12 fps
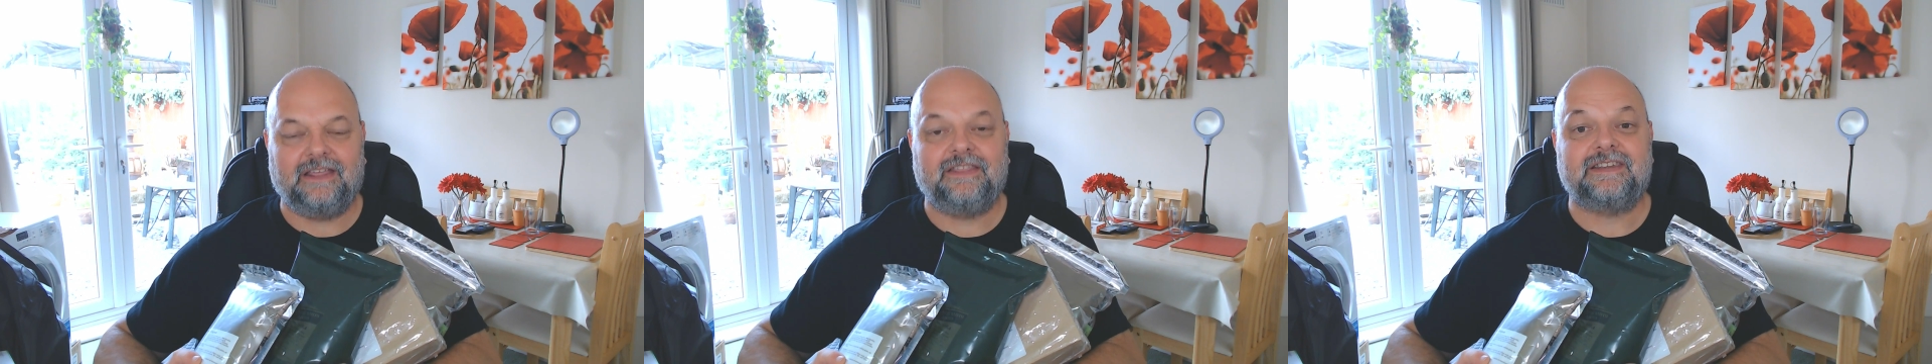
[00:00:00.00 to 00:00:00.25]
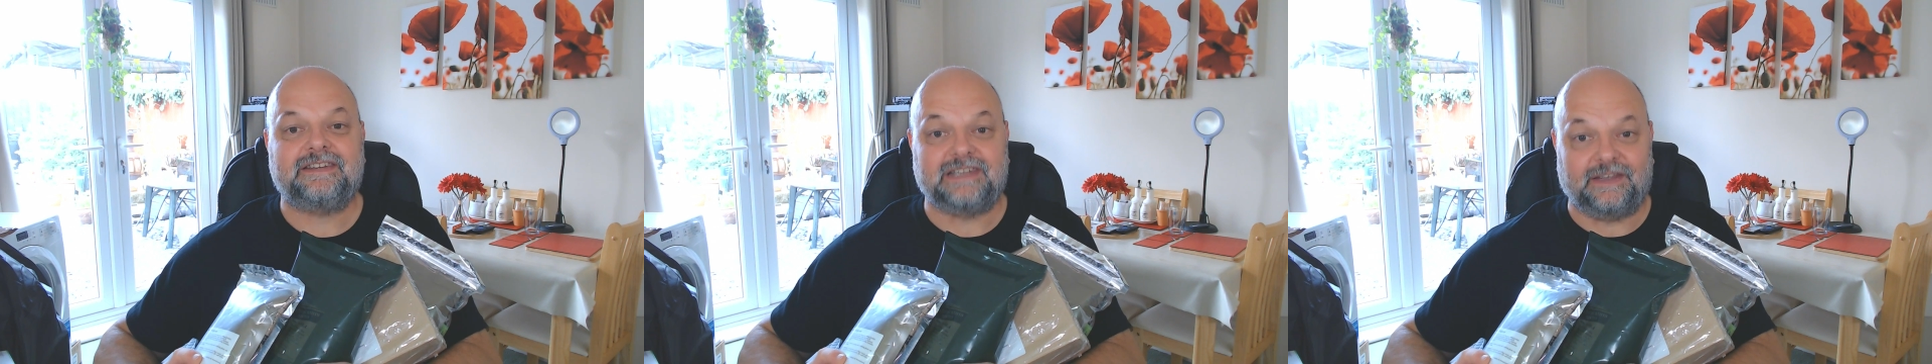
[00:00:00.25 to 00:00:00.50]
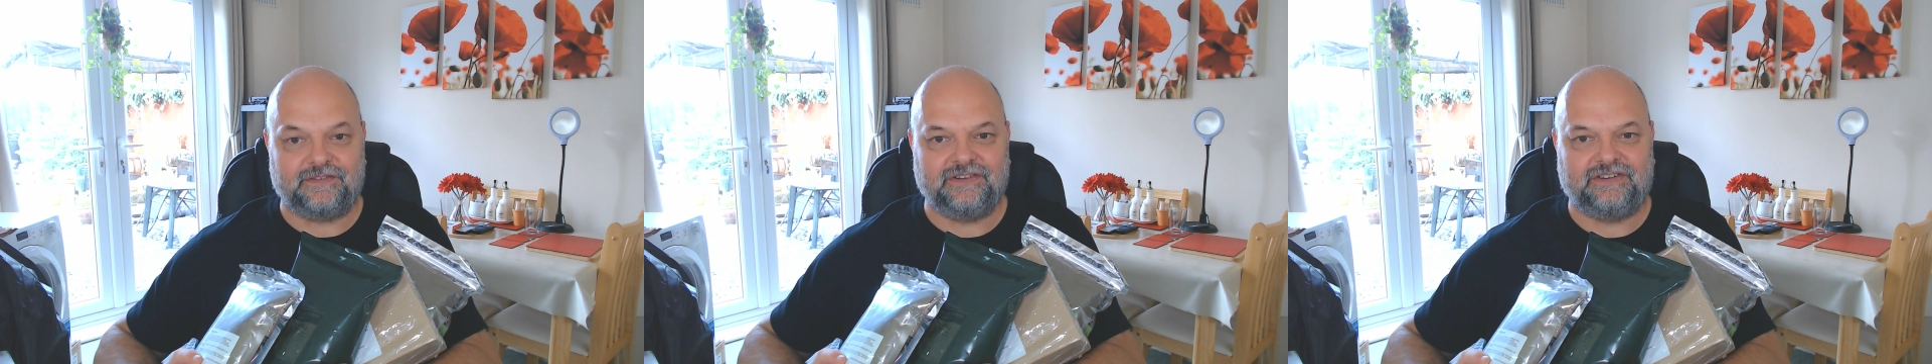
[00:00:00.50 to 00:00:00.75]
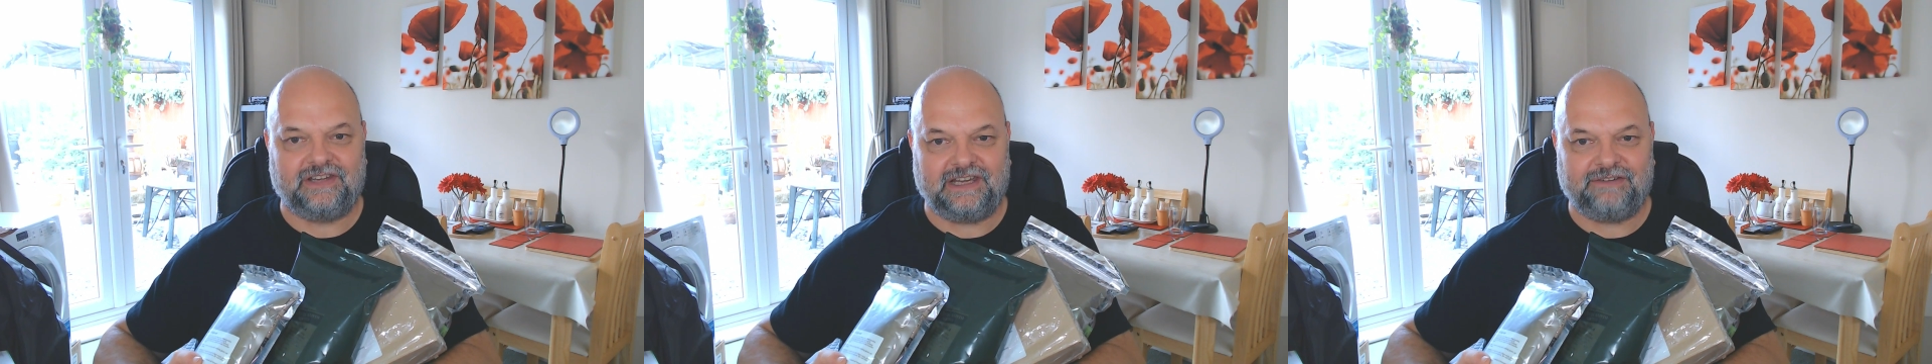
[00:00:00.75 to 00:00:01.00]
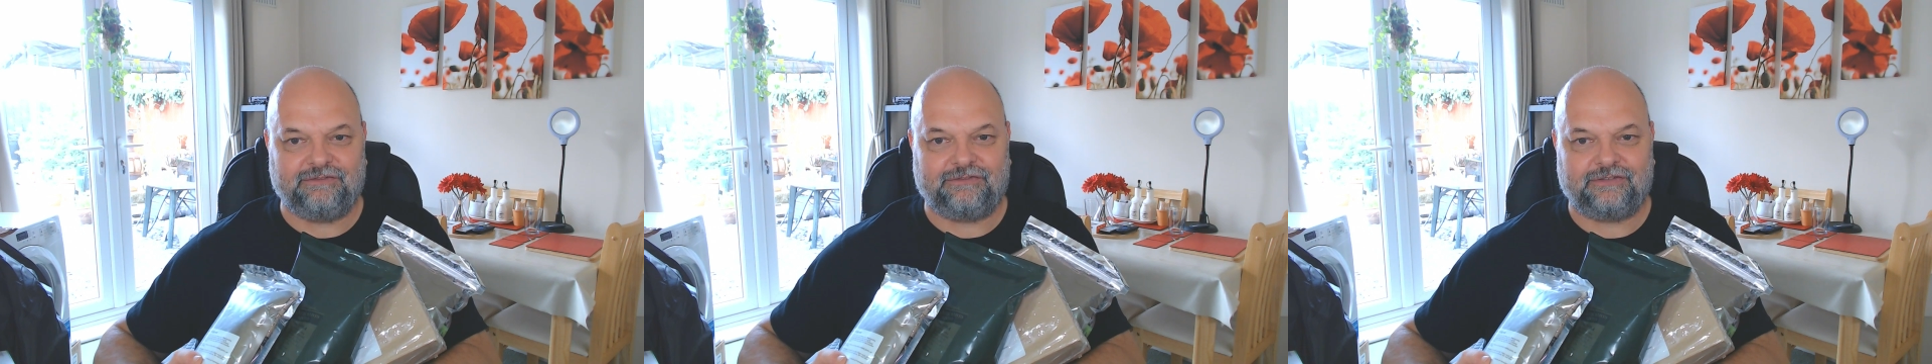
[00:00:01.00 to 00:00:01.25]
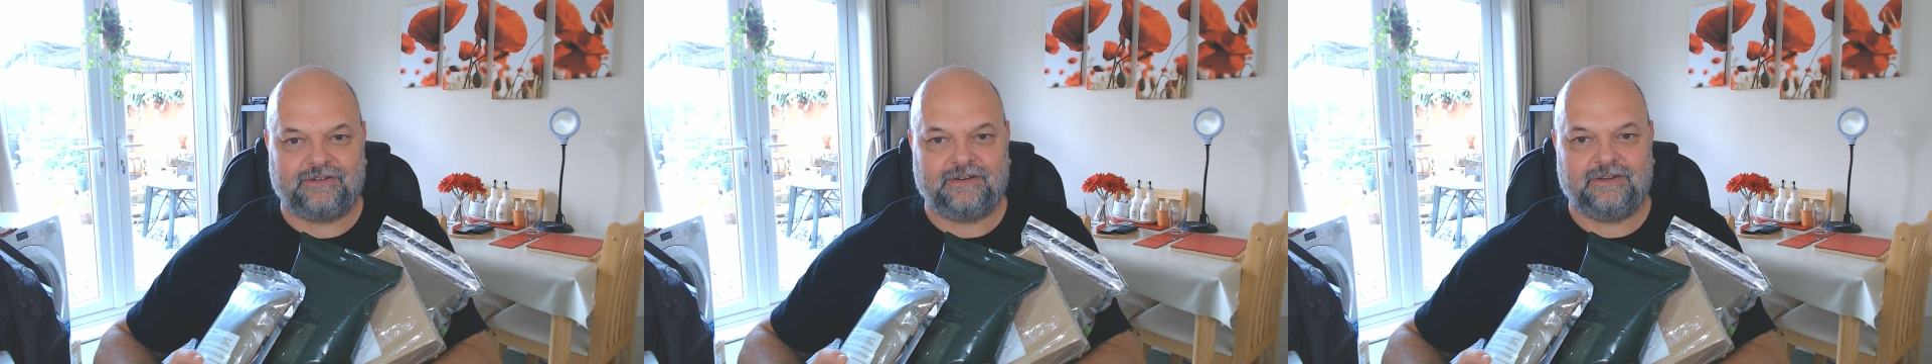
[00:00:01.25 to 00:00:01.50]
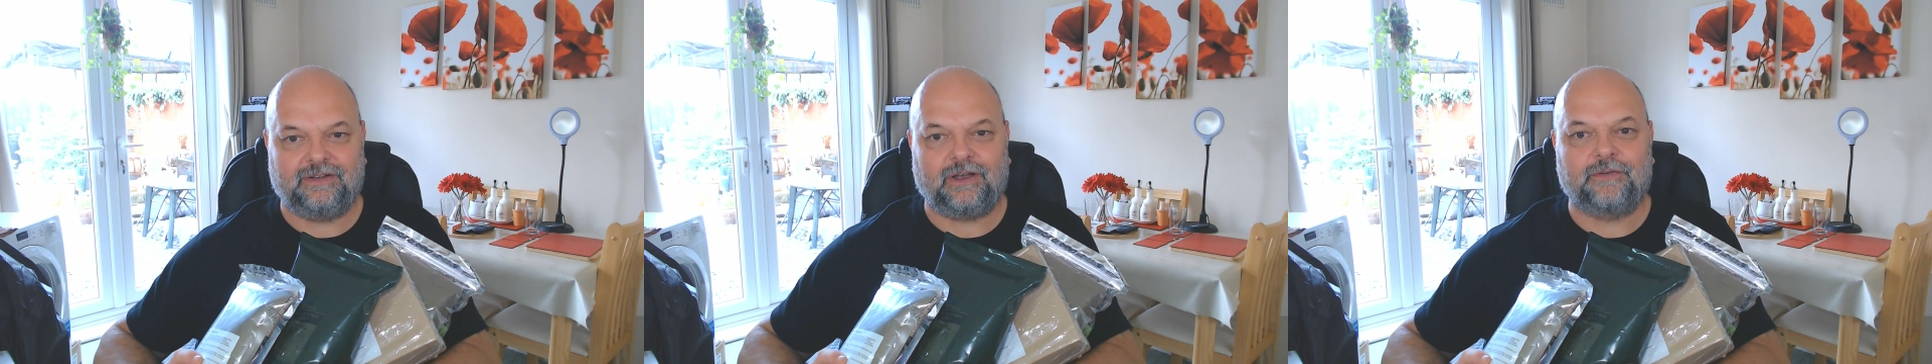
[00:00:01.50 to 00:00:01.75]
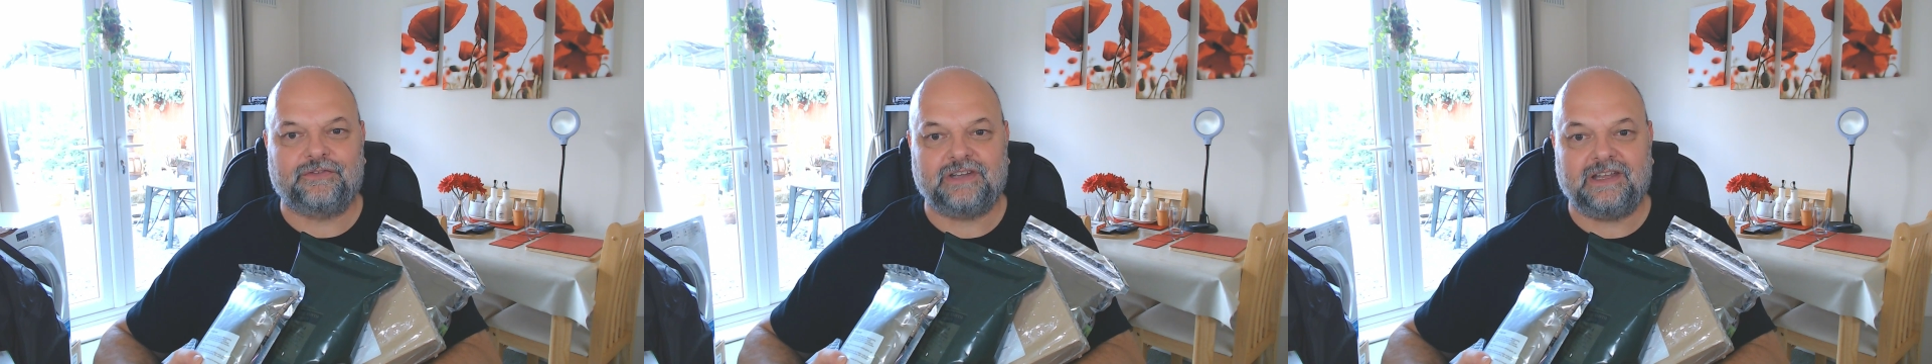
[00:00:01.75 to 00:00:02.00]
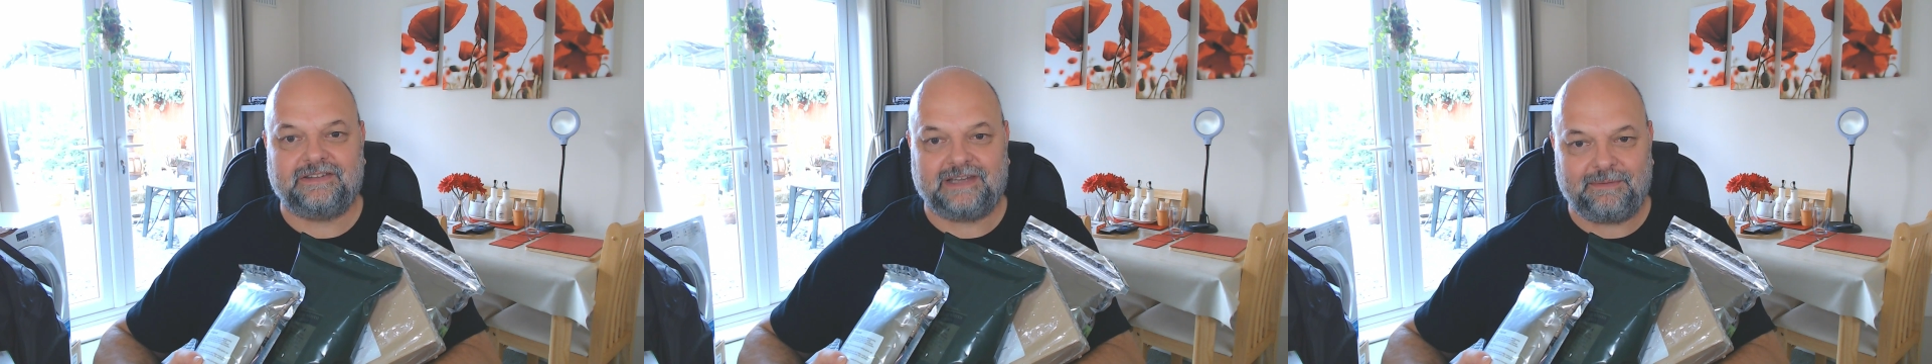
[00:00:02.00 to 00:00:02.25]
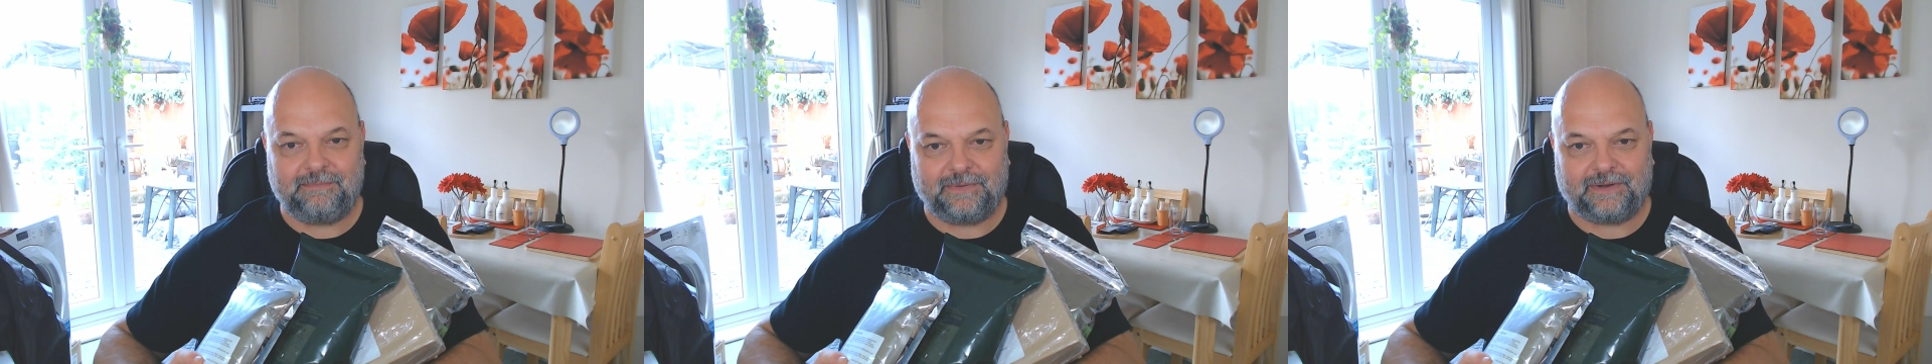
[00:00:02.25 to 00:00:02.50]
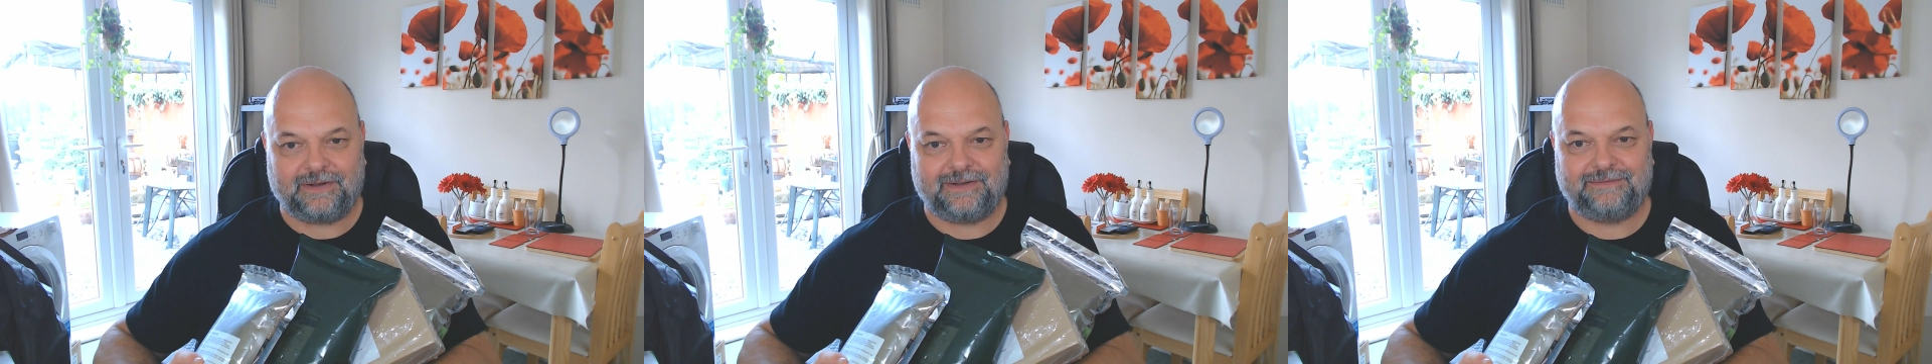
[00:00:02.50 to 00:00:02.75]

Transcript: the 17th of September.